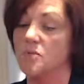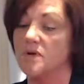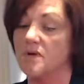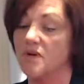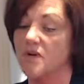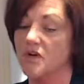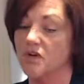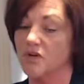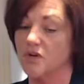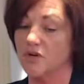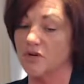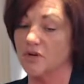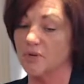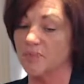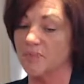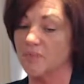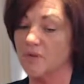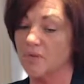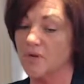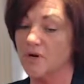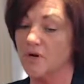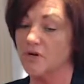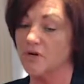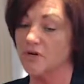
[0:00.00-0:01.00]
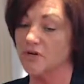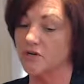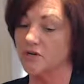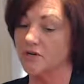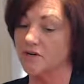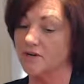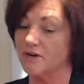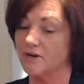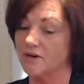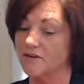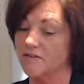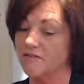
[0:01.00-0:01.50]
So we're
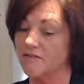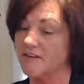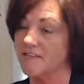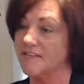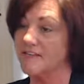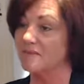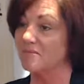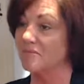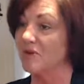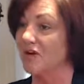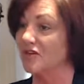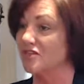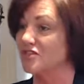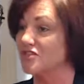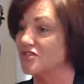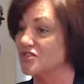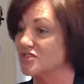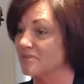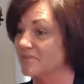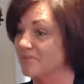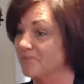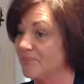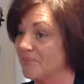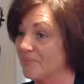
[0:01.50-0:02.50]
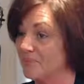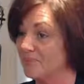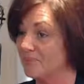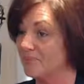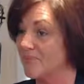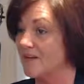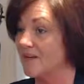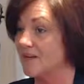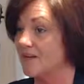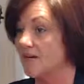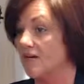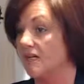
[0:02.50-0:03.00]
gonna feed them lunch.
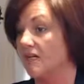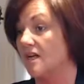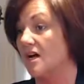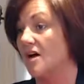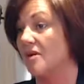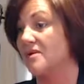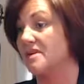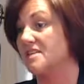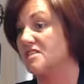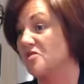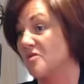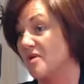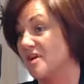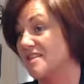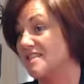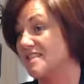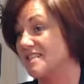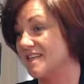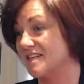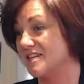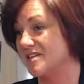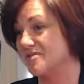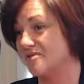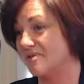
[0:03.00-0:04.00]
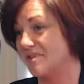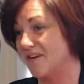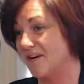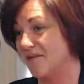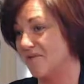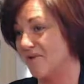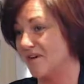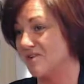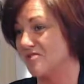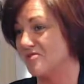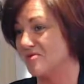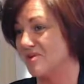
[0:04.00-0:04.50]
Now it's grade 6, so they
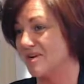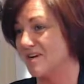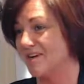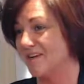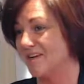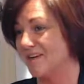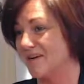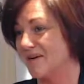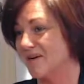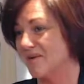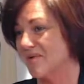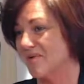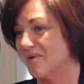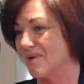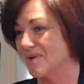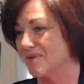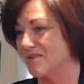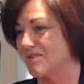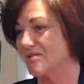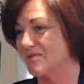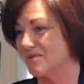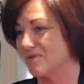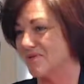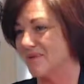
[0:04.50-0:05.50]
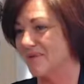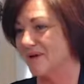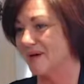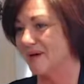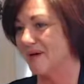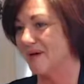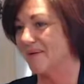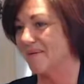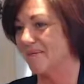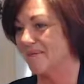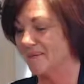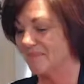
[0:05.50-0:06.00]
graduate and they're going to
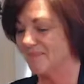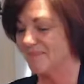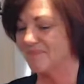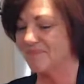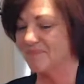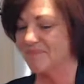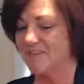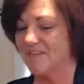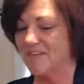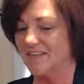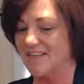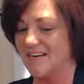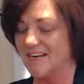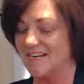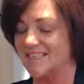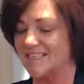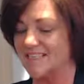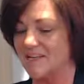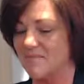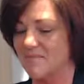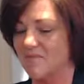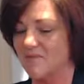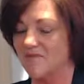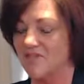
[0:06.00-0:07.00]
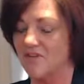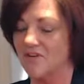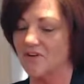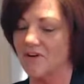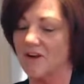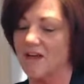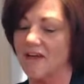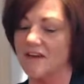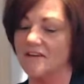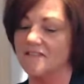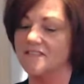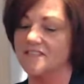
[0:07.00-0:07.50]
the next step of their
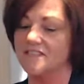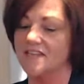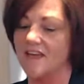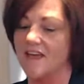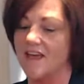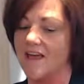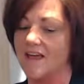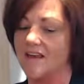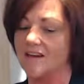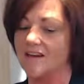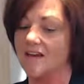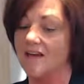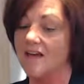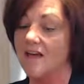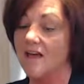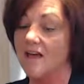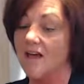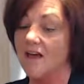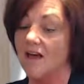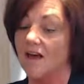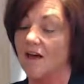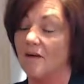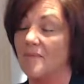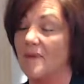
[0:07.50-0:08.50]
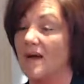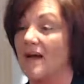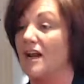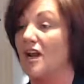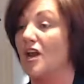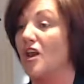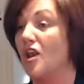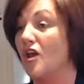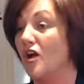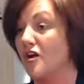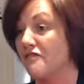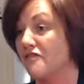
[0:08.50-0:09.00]
lives. And I
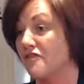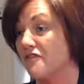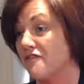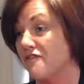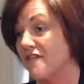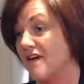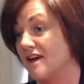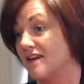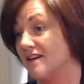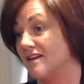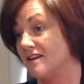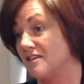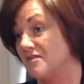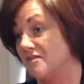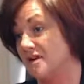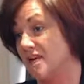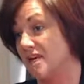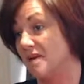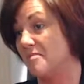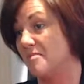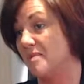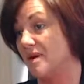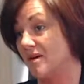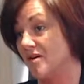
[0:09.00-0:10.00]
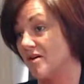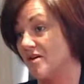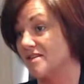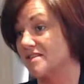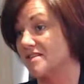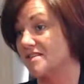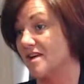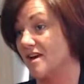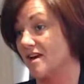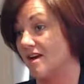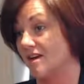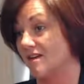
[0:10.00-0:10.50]
love the fact that they're keeping
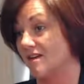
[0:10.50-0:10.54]
us